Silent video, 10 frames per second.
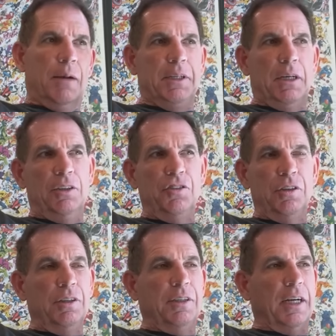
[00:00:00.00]
I mean, here's
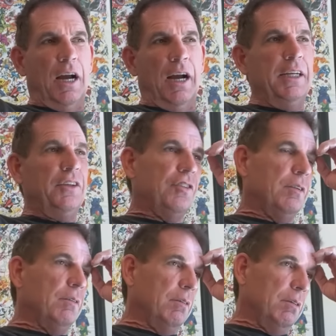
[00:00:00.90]
another thing. I used
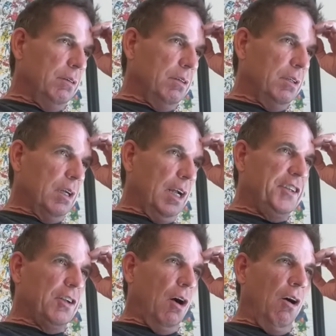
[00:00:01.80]
to I
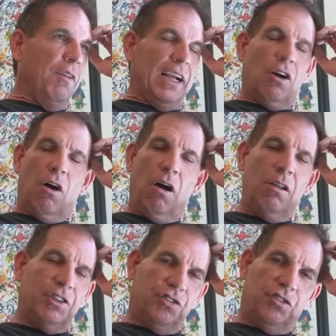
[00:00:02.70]
did all that
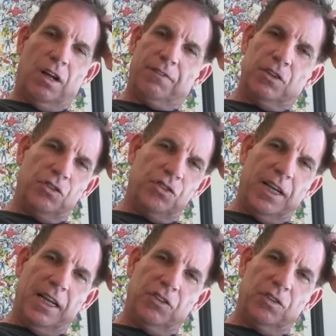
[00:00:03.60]
college stuff in those
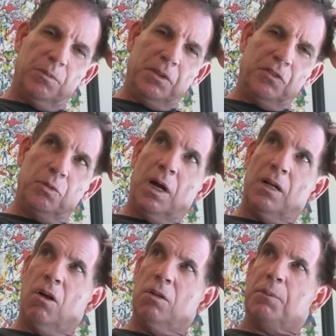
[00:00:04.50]
days. I mean,
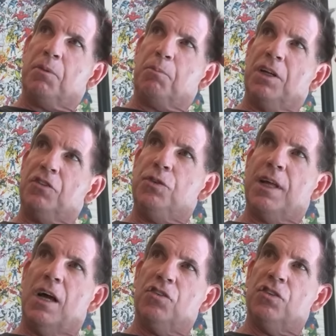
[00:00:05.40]
throughout all the way up to
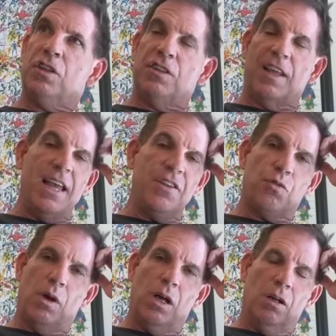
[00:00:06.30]
2010,
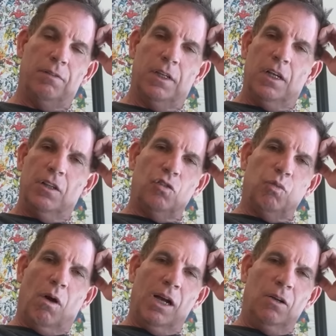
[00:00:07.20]
12,
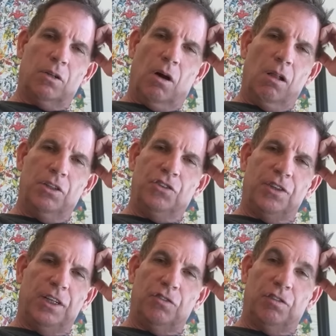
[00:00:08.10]
those wild
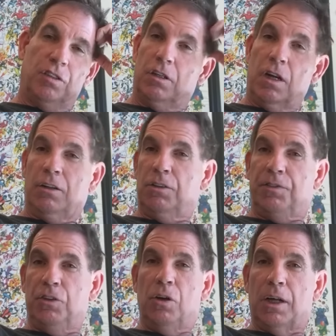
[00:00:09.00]
college things I don't know
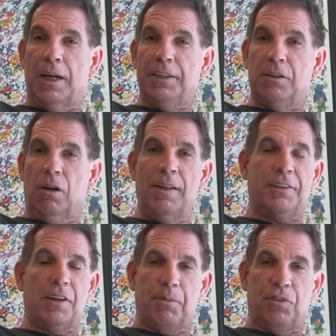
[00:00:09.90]
if you know that I did all
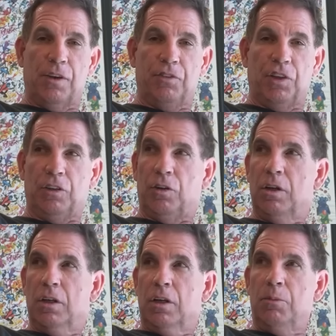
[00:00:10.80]
that type of stuff. It was like
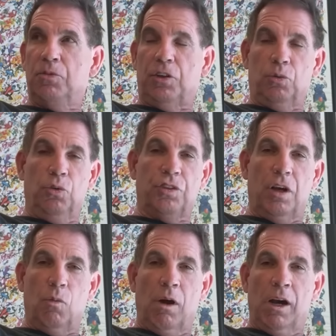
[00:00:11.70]
almost like Girls
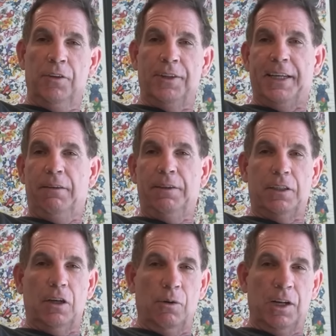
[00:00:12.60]
Gone Wild, the Kelly
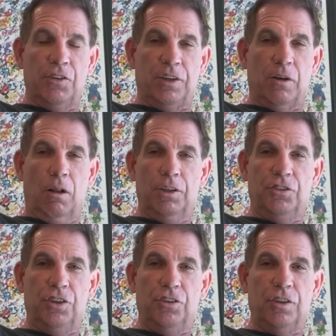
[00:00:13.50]
the co-eds at
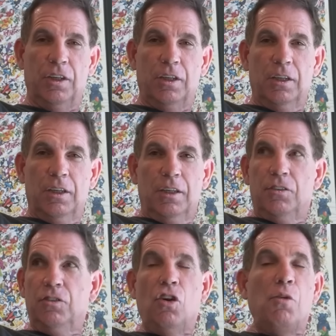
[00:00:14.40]
colleges.
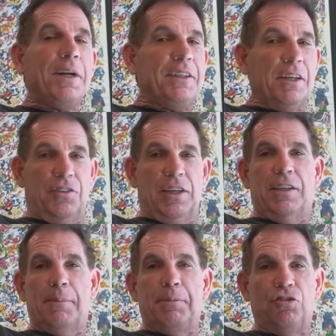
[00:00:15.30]
Nobody does
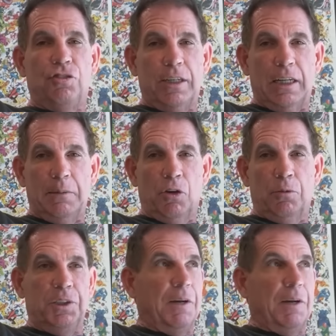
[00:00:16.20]
that type of shit anymore.